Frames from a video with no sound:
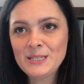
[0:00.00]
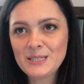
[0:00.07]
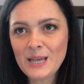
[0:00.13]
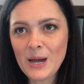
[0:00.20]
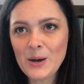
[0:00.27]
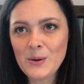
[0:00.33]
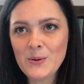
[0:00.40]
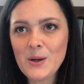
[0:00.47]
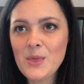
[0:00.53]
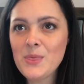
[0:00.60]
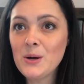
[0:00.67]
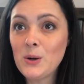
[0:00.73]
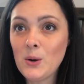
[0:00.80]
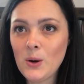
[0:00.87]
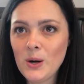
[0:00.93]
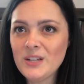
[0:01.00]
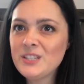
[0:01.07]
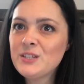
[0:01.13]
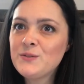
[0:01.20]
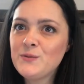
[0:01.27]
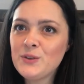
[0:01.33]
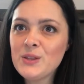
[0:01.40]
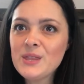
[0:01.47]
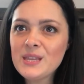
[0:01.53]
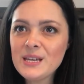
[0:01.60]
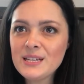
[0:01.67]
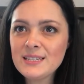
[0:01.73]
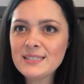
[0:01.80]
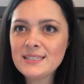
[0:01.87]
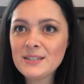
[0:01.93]
So the cost for
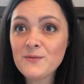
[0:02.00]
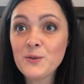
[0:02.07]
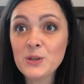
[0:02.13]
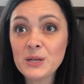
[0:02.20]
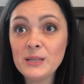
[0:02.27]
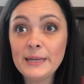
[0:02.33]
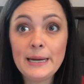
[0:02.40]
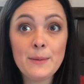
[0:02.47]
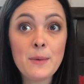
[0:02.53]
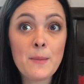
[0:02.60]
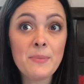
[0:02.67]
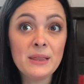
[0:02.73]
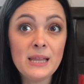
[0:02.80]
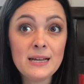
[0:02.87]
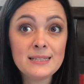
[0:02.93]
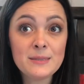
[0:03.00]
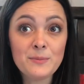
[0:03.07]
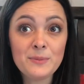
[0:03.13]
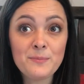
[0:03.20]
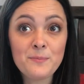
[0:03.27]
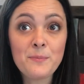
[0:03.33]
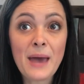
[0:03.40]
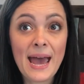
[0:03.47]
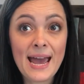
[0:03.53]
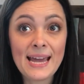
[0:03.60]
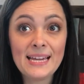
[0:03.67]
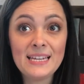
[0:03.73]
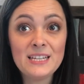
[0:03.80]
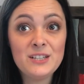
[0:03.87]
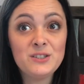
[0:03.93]
this, for the Glam Plus
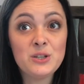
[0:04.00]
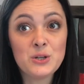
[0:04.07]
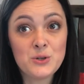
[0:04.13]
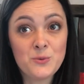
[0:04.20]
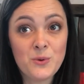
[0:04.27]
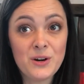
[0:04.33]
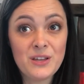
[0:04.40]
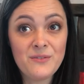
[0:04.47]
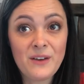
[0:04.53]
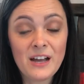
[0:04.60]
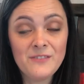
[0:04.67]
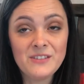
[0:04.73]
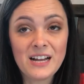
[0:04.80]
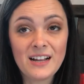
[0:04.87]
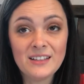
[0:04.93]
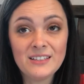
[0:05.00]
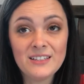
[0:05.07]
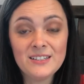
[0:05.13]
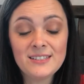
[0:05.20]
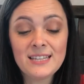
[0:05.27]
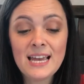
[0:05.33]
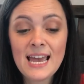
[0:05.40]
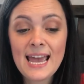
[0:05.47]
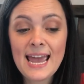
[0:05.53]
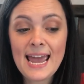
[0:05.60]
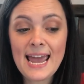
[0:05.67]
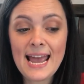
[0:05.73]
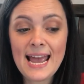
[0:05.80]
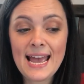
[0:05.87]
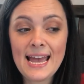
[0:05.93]
bag is $25
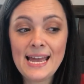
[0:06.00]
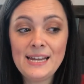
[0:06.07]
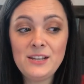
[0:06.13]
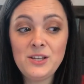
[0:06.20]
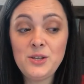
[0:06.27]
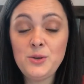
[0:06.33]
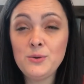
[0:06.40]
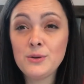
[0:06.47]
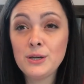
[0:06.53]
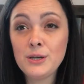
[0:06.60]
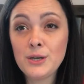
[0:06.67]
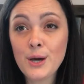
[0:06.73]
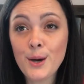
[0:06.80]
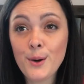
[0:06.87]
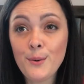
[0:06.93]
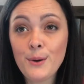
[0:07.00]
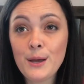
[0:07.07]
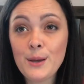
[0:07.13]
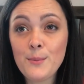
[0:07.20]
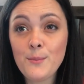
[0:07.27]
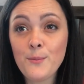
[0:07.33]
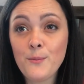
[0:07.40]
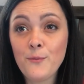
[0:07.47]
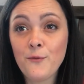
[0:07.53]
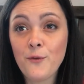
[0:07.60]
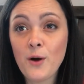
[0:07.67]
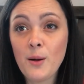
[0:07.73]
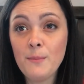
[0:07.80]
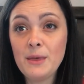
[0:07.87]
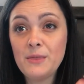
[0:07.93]
and you can go
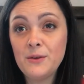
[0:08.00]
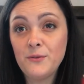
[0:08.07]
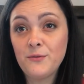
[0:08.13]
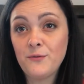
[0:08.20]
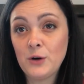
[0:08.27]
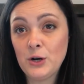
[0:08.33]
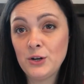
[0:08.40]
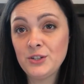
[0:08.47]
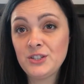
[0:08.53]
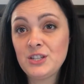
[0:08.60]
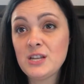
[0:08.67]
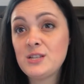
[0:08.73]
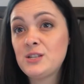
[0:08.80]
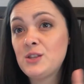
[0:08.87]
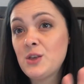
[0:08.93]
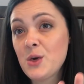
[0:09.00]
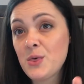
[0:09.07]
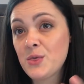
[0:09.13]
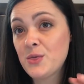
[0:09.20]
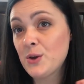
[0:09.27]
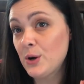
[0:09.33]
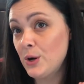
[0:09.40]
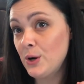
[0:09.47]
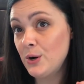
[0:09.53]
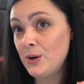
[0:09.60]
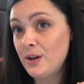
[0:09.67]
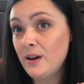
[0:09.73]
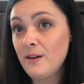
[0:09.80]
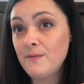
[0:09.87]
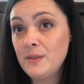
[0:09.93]
from the first to the
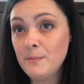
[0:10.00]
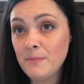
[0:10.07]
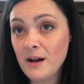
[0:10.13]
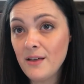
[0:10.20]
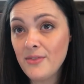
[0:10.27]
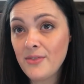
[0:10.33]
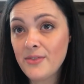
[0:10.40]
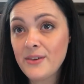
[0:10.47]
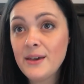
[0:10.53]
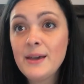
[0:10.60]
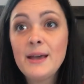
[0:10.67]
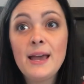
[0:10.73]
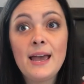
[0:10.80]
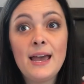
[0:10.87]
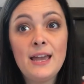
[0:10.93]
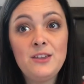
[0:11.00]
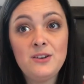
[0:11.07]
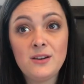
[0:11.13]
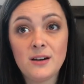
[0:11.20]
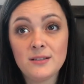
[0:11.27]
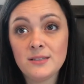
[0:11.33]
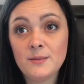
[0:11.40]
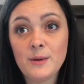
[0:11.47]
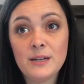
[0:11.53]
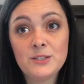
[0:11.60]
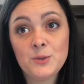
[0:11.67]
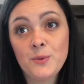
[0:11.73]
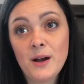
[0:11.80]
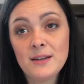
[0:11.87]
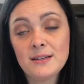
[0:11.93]
third of the month and you
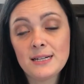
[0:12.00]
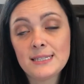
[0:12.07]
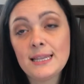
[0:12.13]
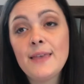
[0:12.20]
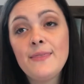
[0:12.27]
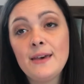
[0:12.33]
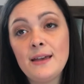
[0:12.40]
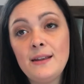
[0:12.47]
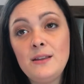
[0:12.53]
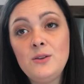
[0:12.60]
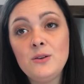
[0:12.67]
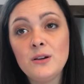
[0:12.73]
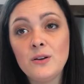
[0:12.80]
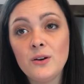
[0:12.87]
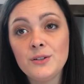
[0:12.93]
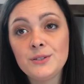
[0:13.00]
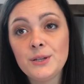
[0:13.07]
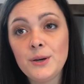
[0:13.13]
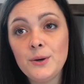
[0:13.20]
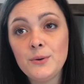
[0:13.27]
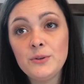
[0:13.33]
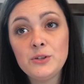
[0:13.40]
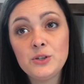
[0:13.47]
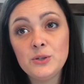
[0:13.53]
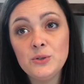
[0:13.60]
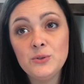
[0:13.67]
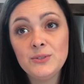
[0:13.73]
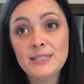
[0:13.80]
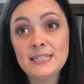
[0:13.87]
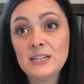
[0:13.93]
customize your products. And then you can also
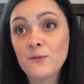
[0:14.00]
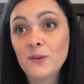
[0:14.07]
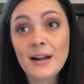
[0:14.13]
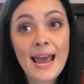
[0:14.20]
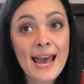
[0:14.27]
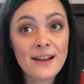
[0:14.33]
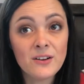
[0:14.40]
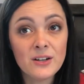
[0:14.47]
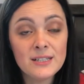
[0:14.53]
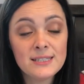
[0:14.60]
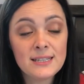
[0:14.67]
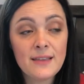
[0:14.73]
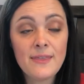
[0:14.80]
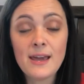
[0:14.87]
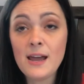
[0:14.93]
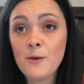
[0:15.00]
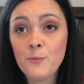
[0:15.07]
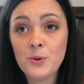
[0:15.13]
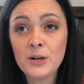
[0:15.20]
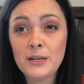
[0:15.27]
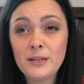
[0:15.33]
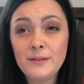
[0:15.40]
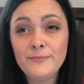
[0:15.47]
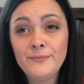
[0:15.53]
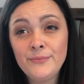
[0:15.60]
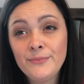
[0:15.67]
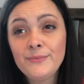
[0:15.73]
choose different add-ons and they have pretty